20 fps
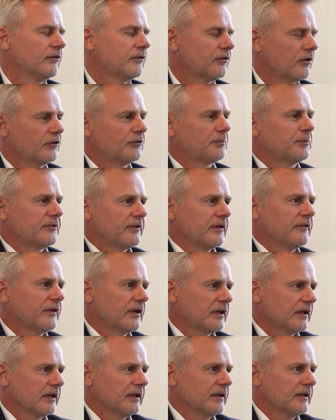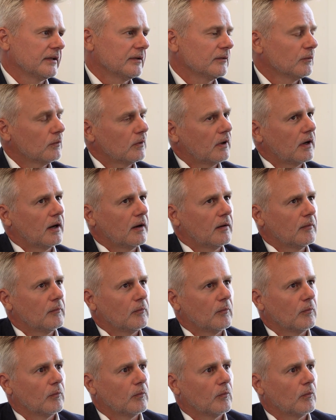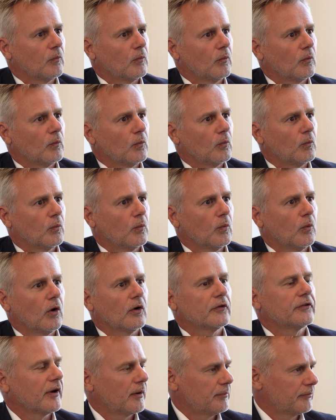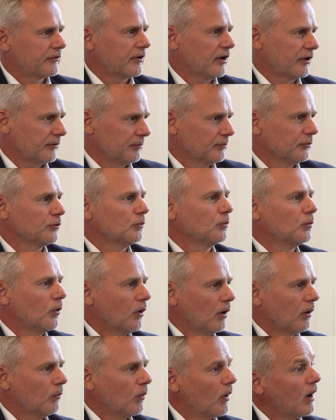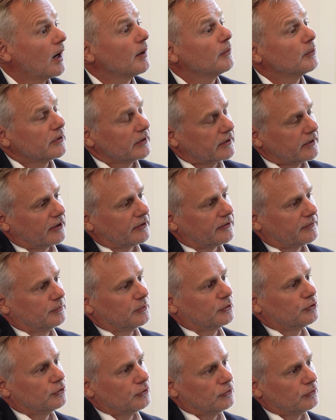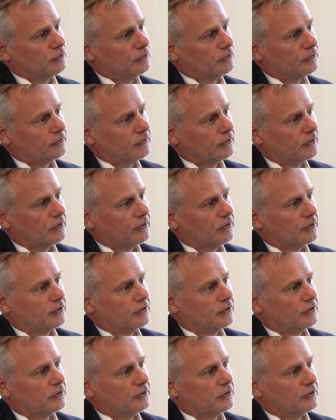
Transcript: So specifically, what type of customers or why would a customer choose